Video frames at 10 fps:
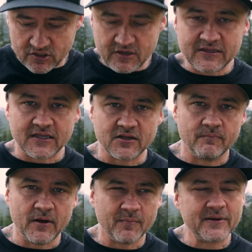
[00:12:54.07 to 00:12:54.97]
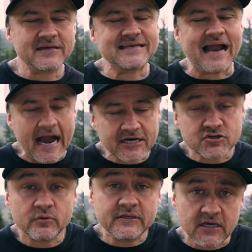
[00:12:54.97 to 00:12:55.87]
sure you hit that little bell because it
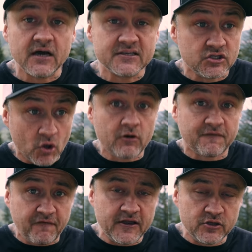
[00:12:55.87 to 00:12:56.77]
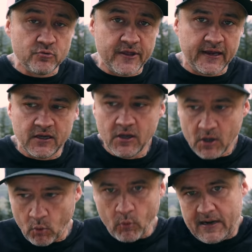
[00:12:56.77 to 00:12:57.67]
actually does notify you then
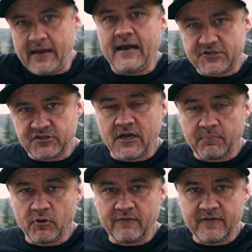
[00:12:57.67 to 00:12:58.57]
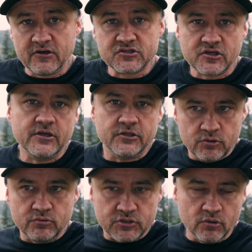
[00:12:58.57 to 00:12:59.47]
when I actually upload a video so that
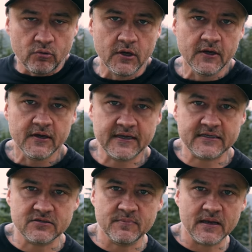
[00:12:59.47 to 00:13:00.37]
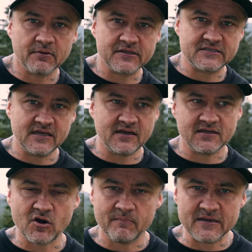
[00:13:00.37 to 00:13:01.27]
you do get to be able to see
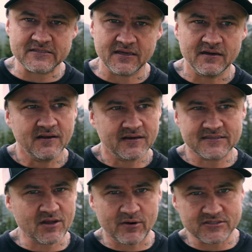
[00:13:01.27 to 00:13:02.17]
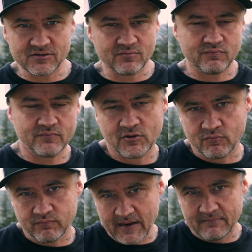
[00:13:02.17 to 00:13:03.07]
don't miss it because otherwise you,
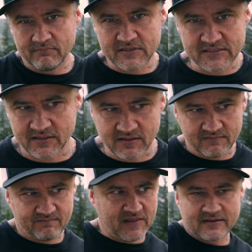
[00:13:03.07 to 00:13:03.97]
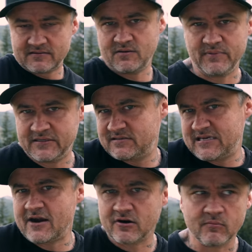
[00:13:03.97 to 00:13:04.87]
you might miss it and that could be
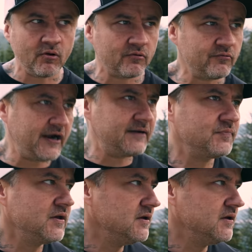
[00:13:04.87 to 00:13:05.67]
terrible, right?